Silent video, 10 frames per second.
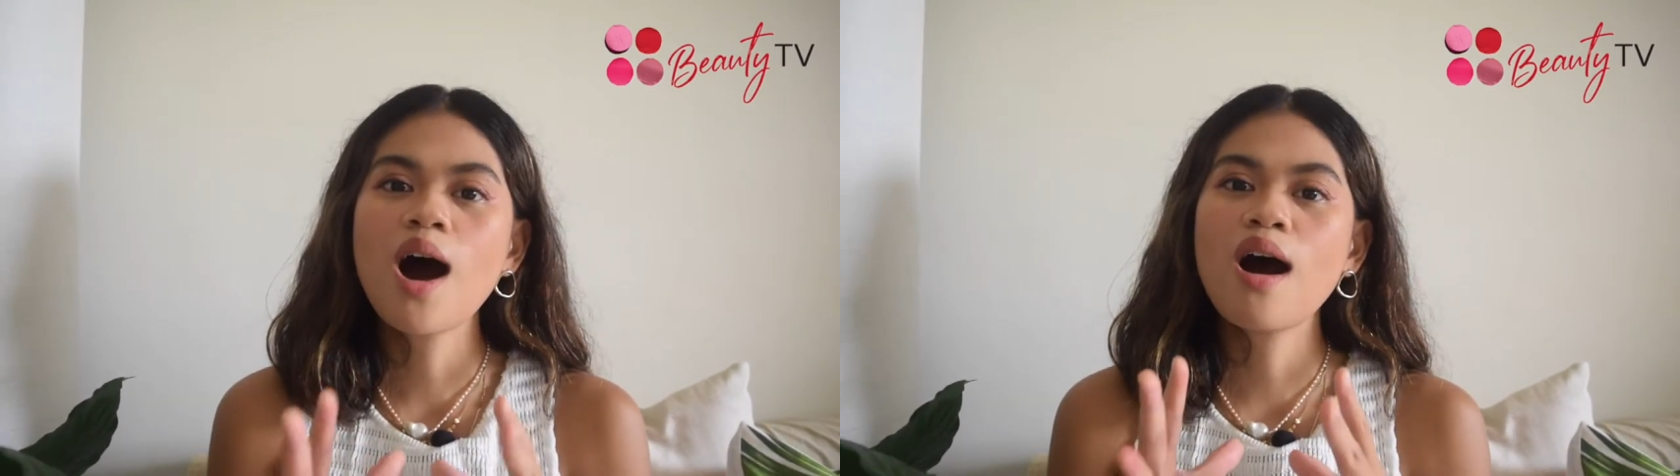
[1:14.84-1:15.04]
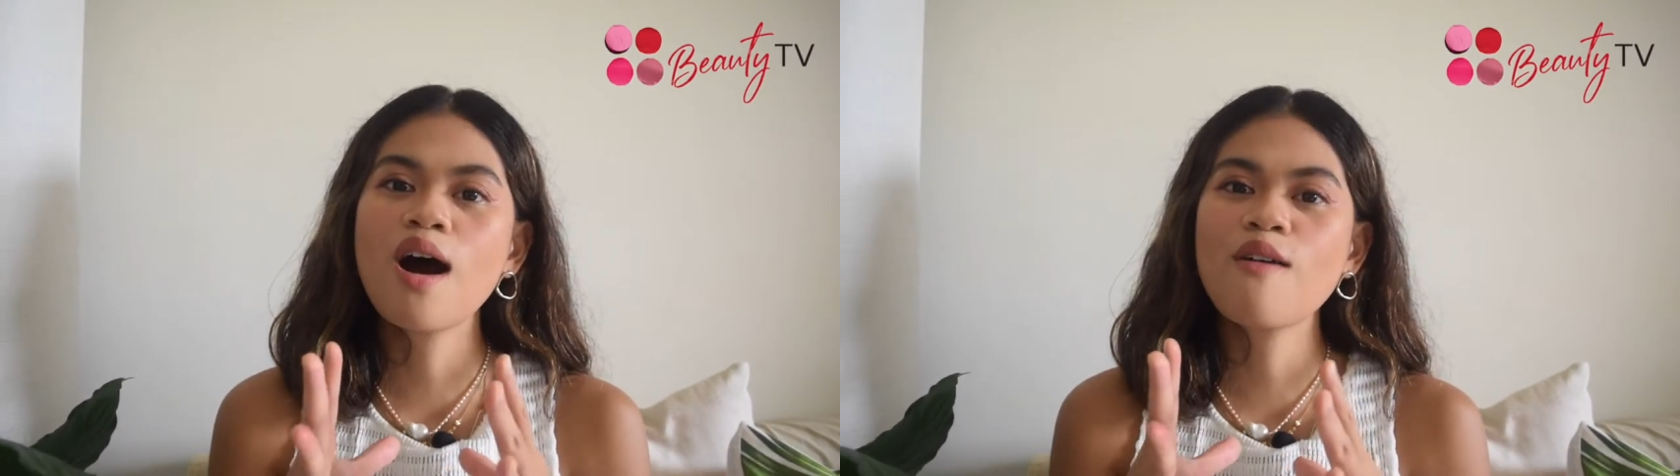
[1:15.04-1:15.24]

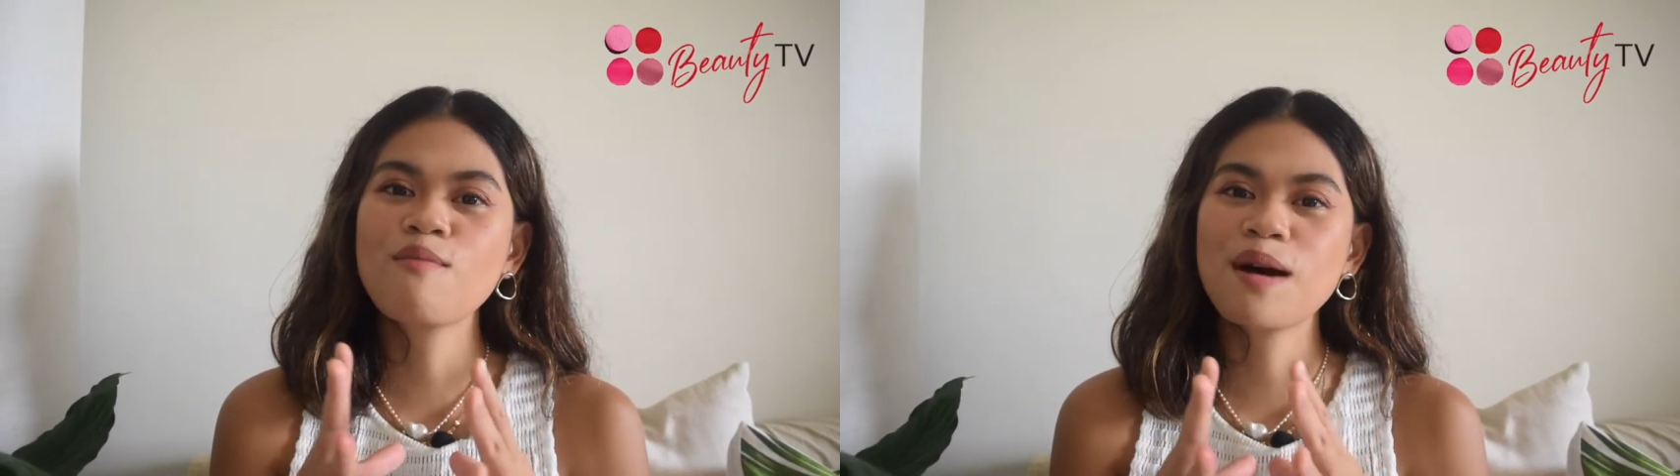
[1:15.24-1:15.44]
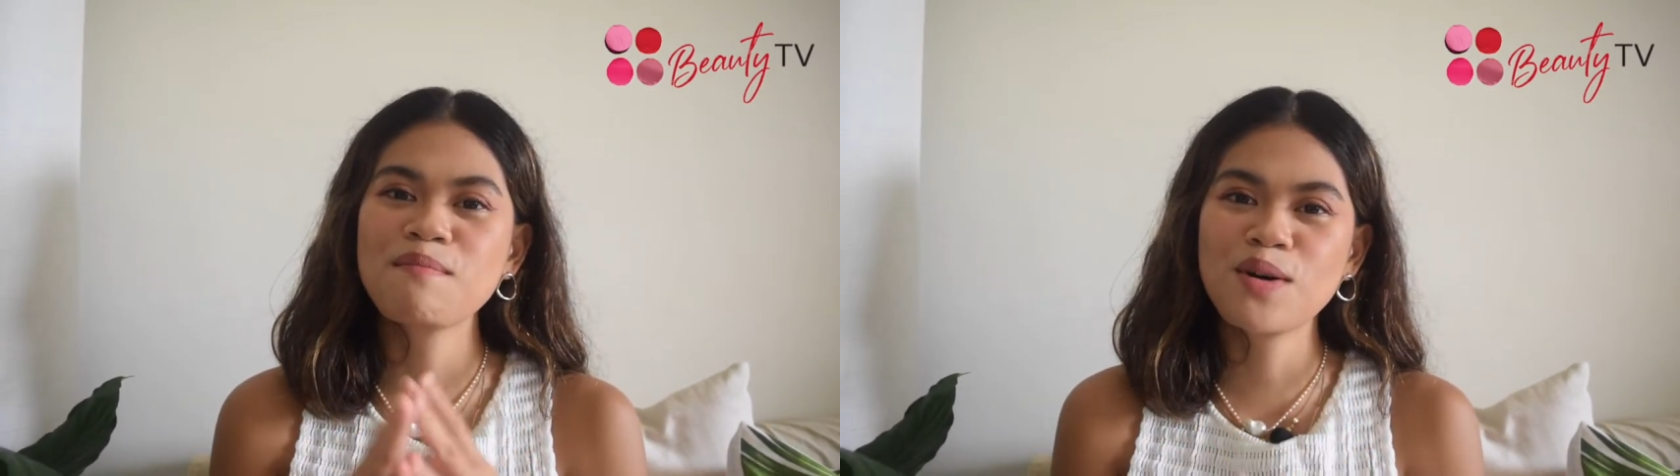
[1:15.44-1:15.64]
of
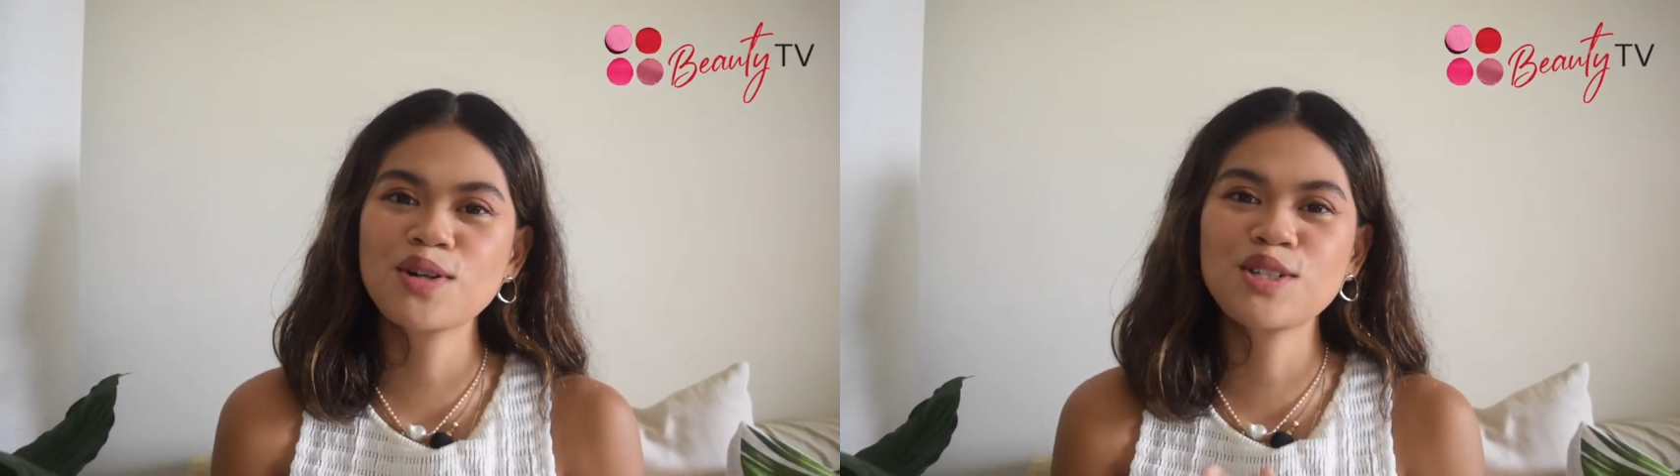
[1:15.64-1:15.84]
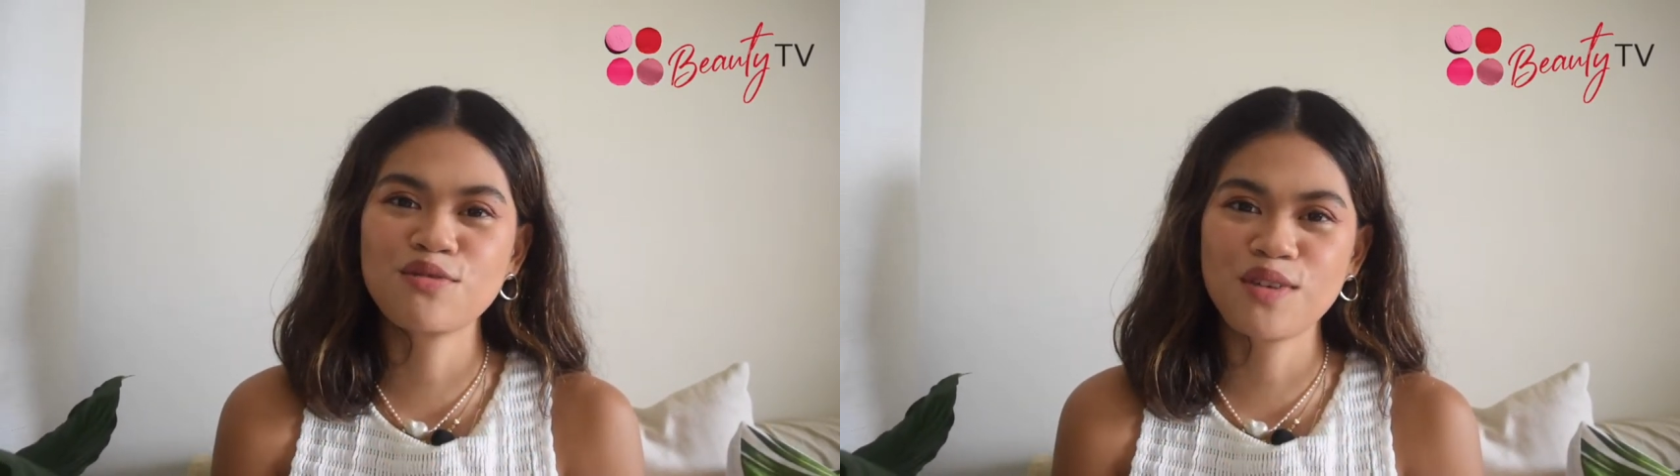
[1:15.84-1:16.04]
my
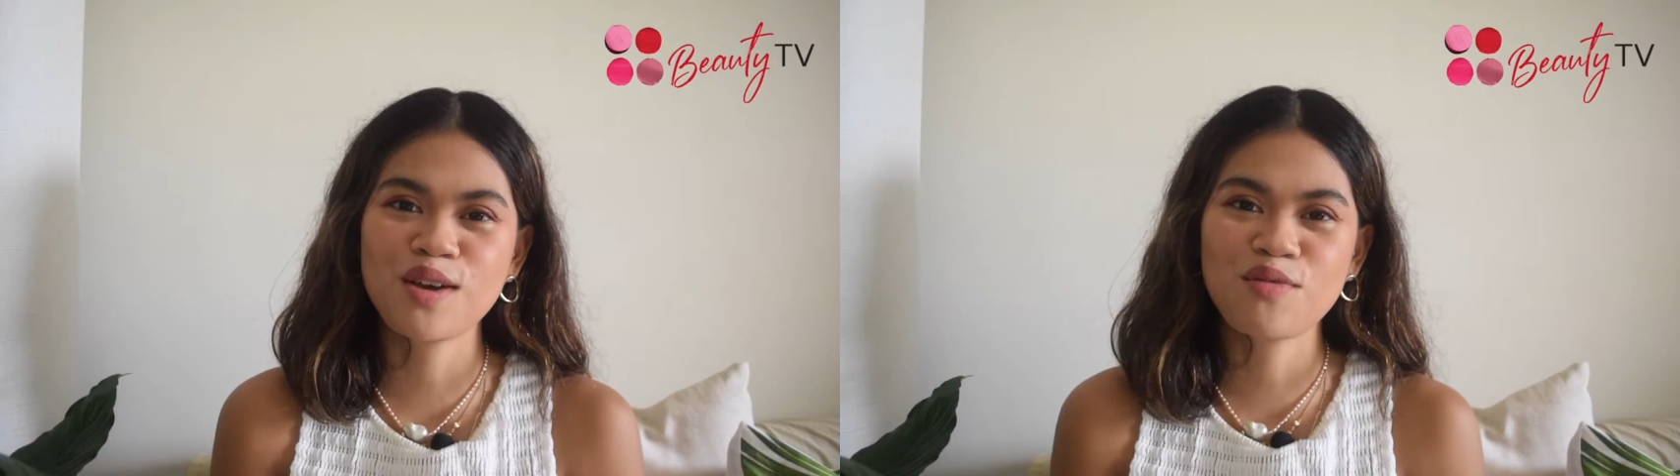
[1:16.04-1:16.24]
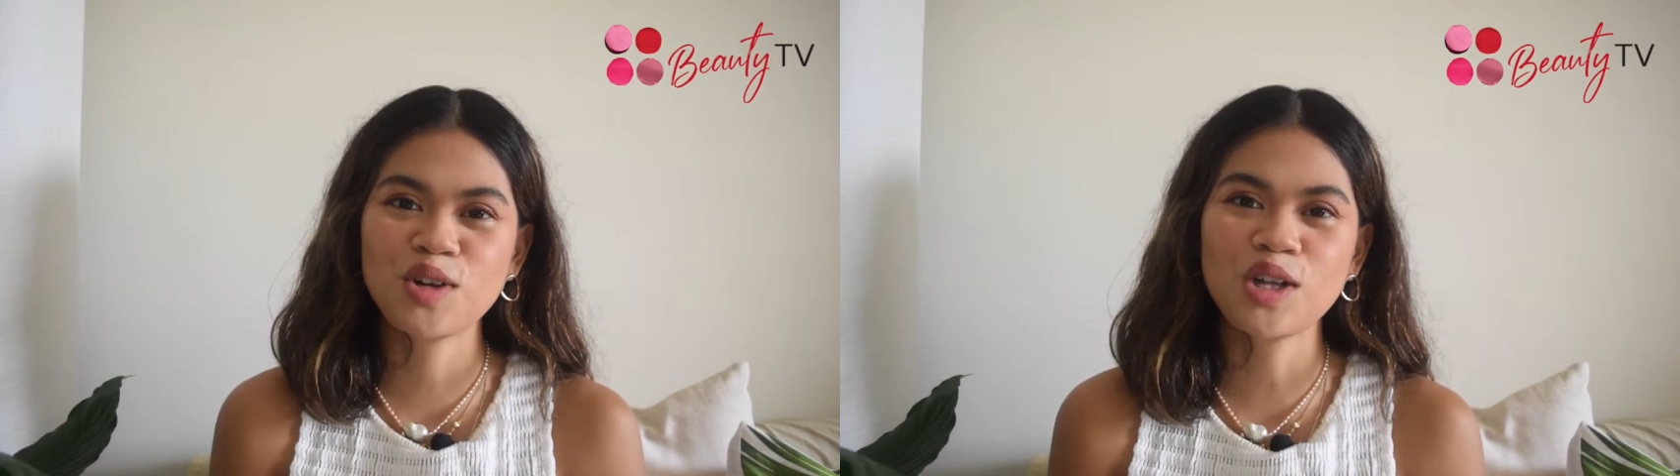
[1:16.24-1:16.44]
most
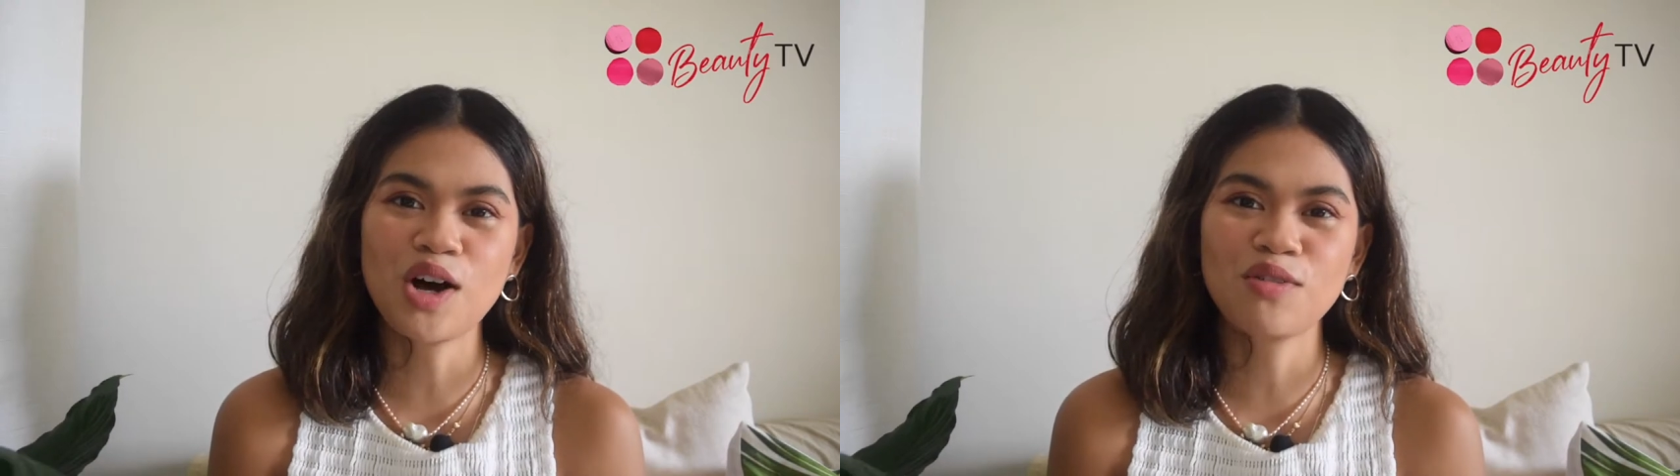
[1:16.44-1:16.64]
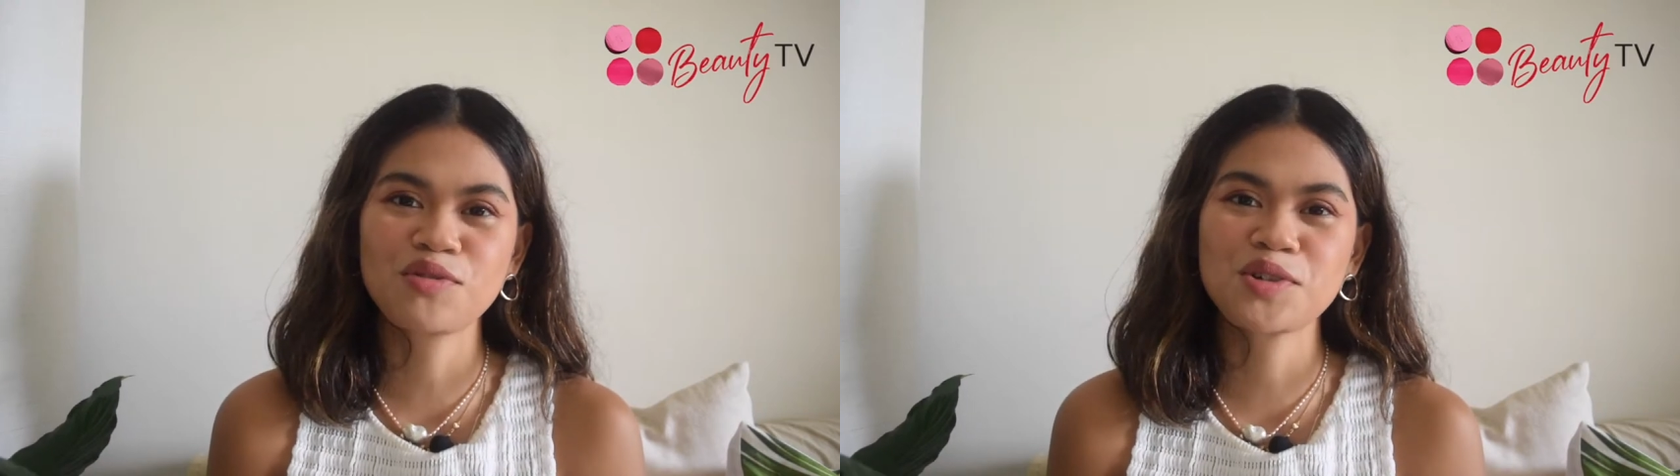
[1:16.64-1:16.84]
favorite
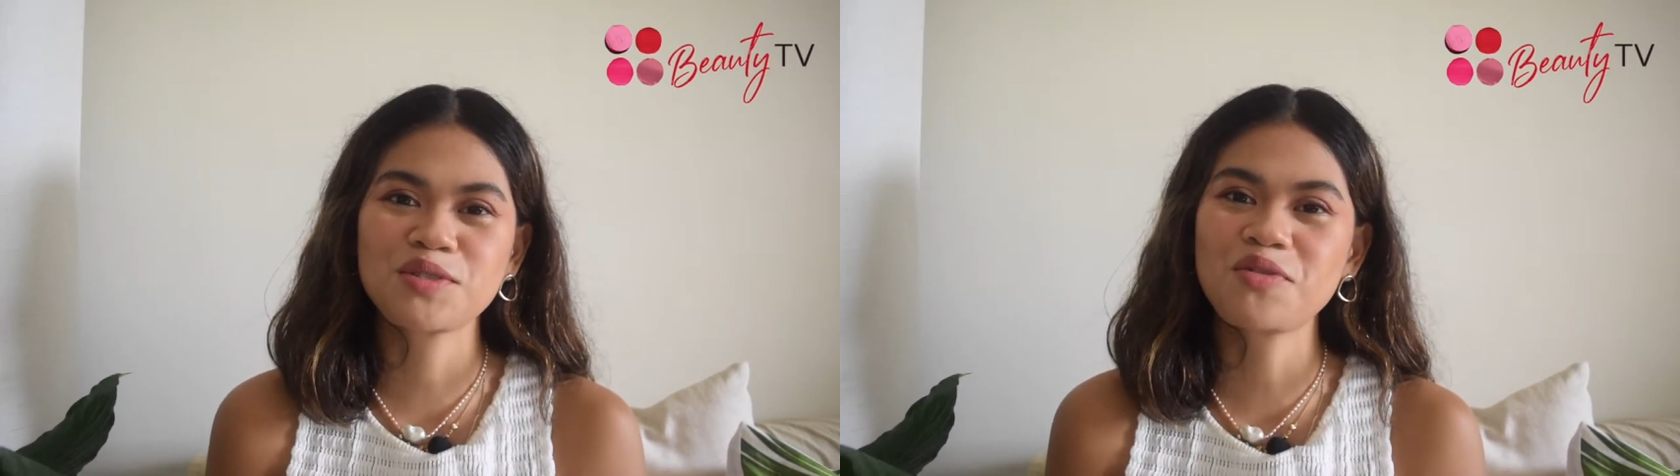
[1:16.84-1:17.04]
offers